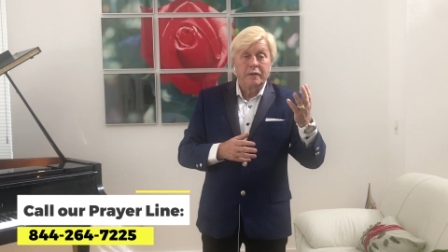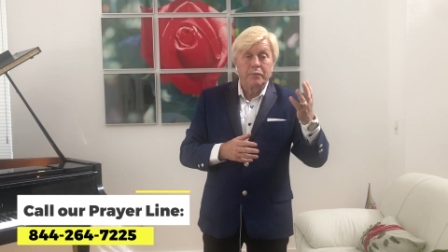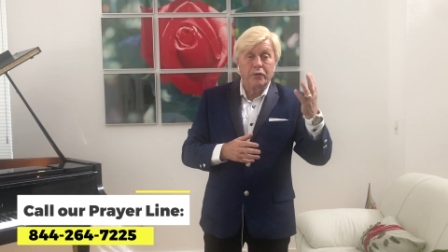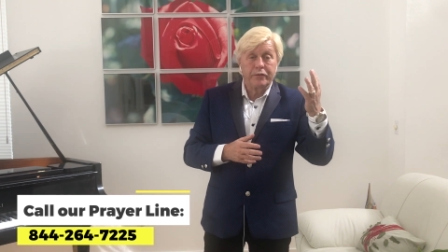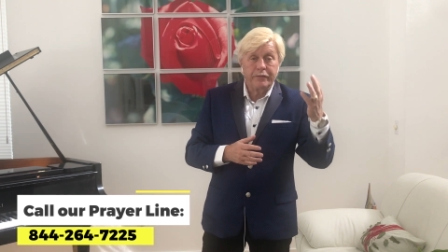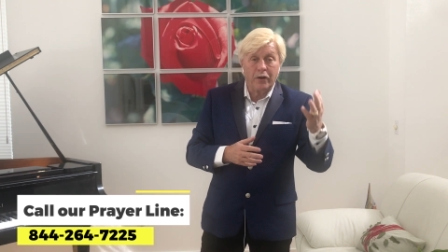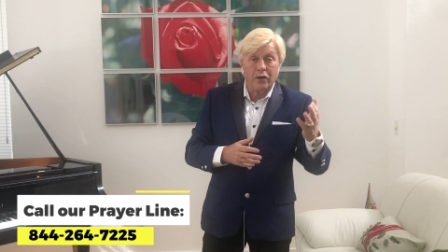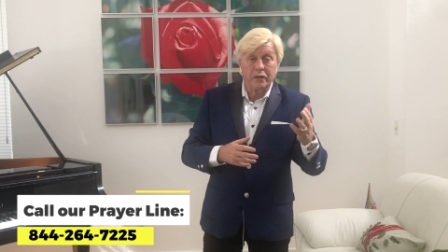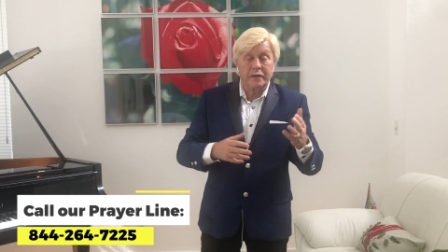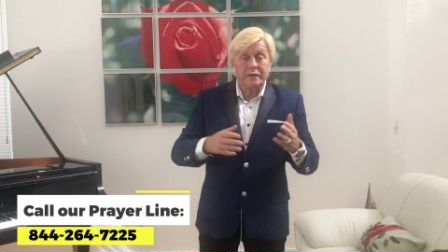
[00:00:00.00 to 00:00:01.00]
both
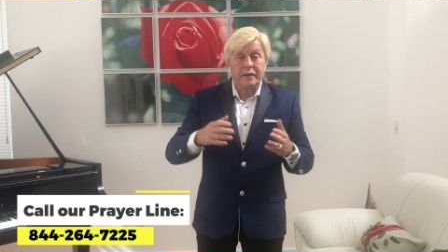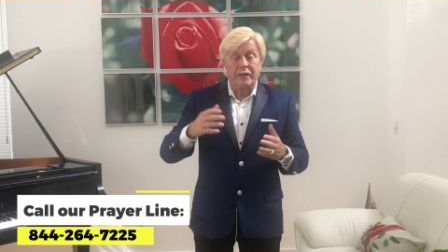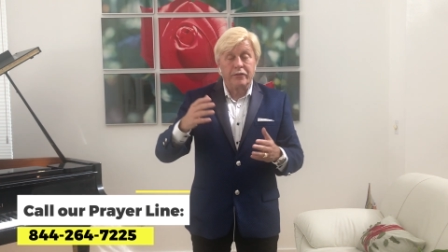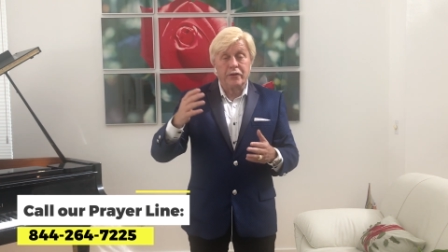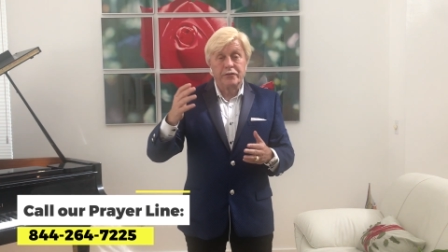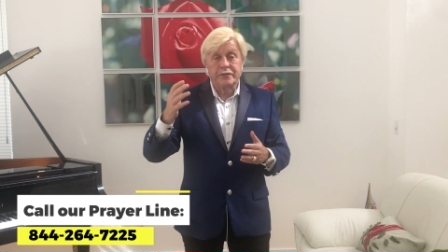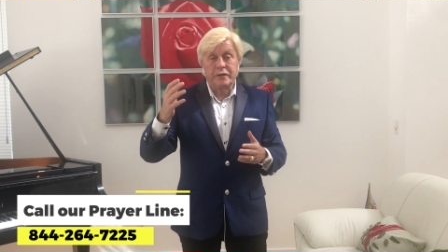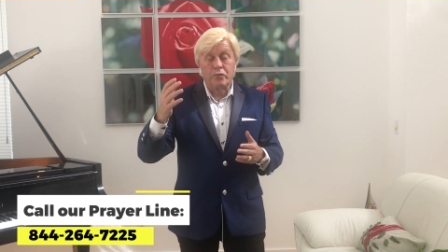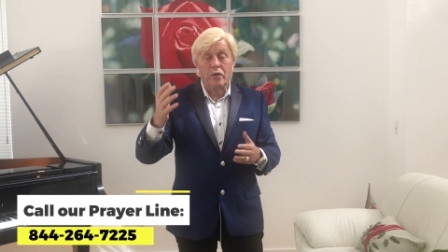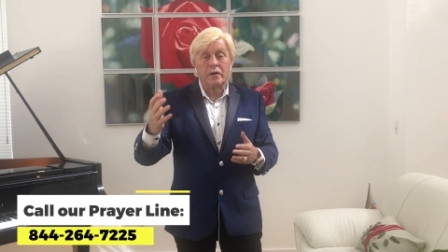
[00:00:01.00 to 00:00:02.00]
fallen and those
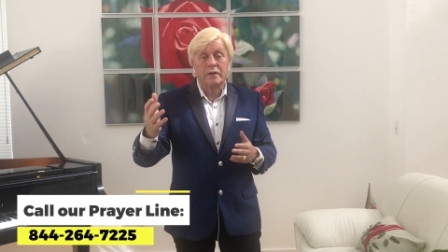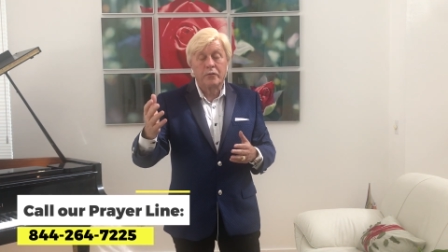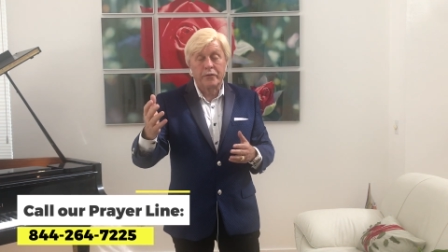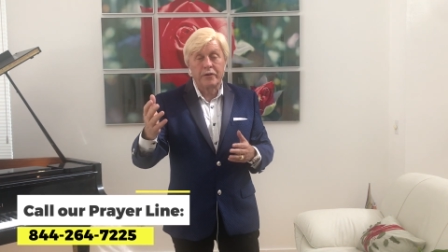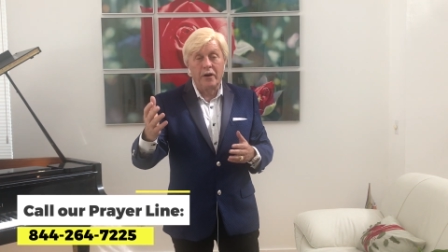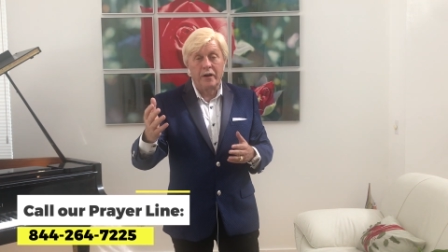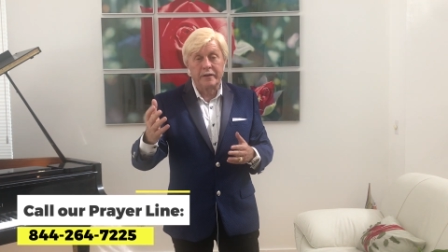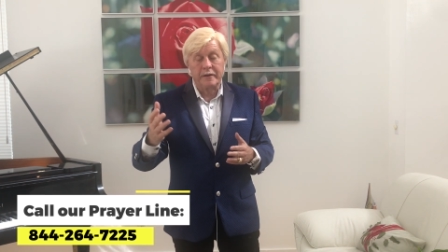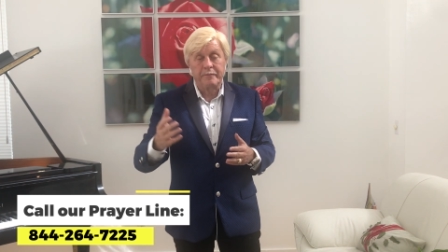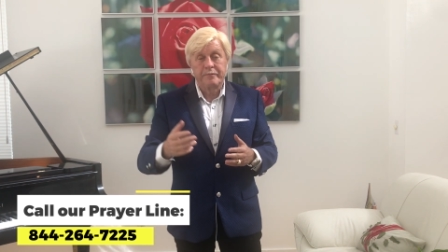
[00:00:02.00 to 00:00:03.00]
that walk with
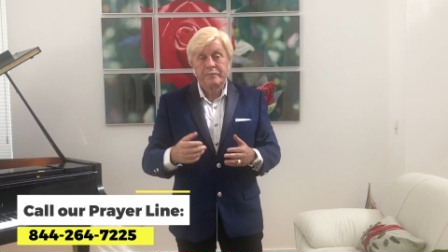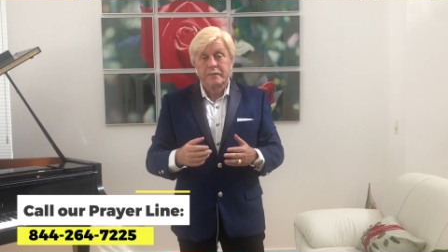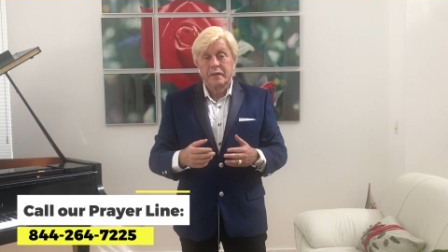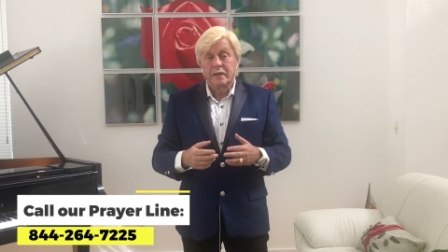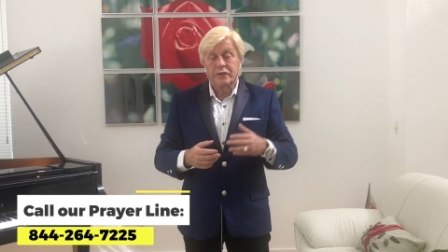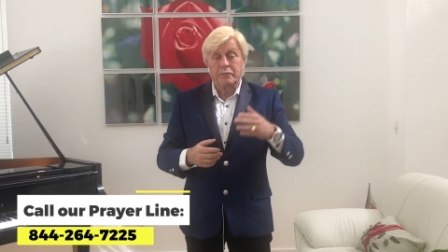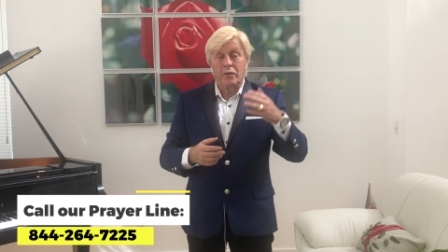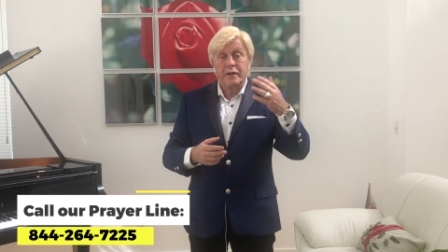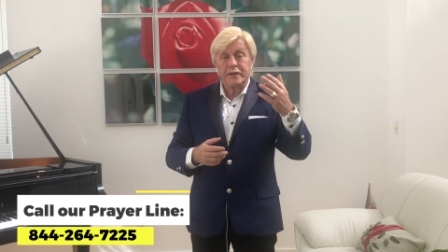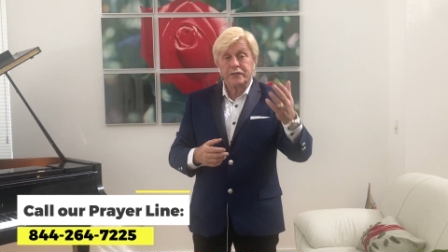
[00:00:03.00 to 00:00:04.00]
God, and
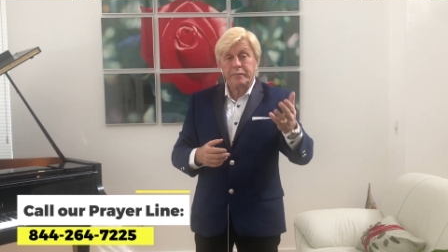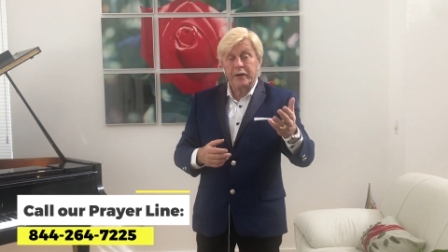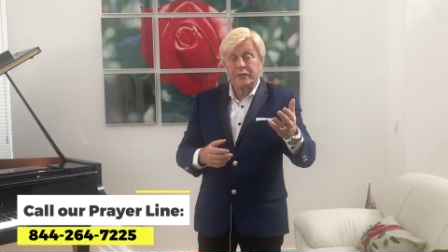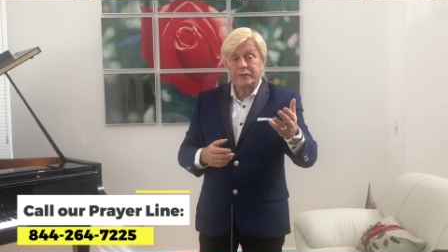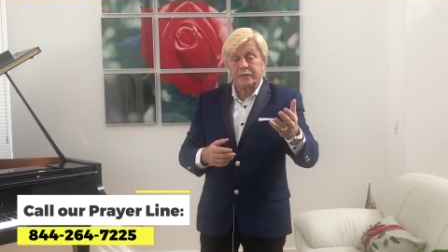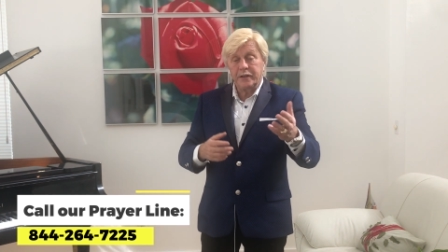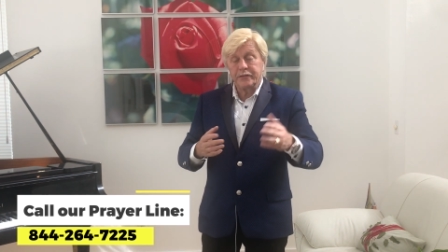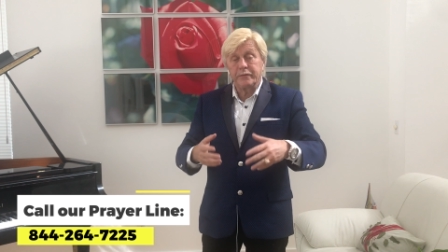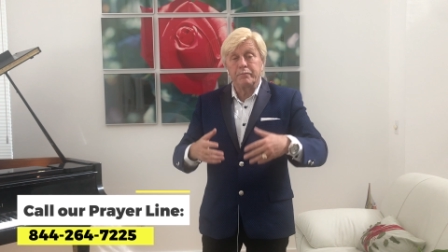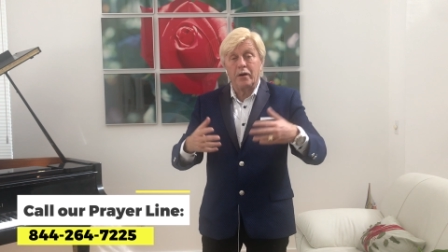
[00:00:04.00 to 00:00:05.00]
demonic spirits,
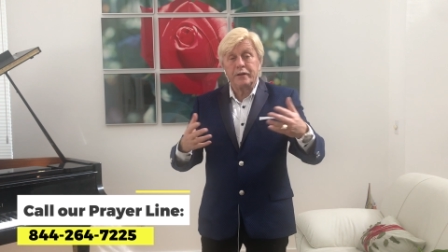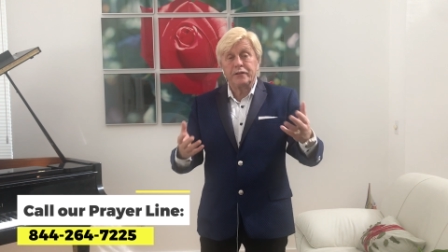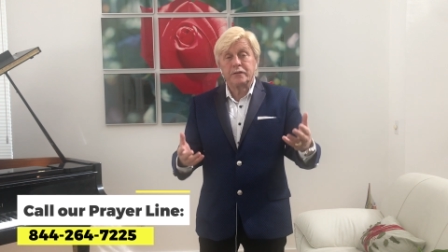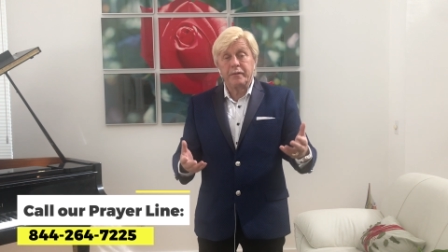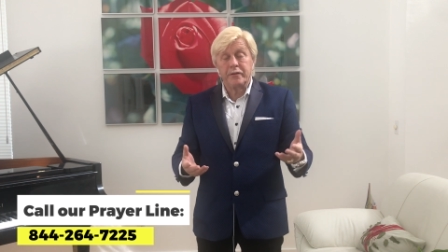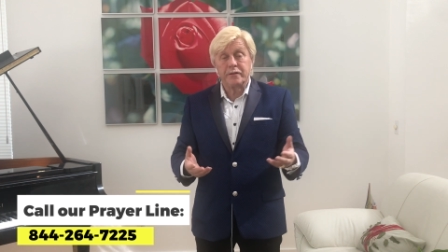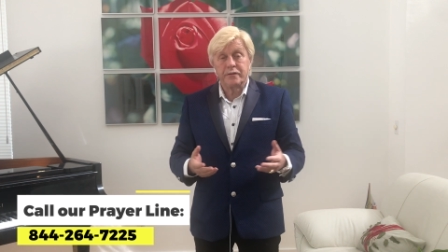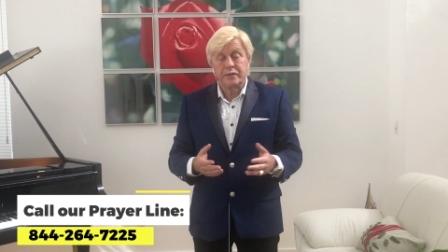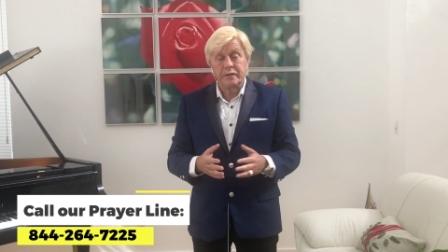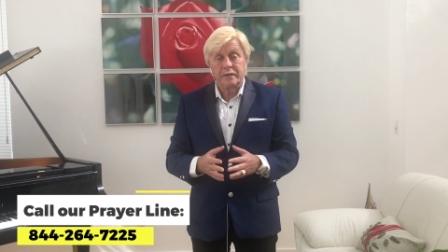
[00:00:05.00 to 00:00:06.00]
disembodied spirits,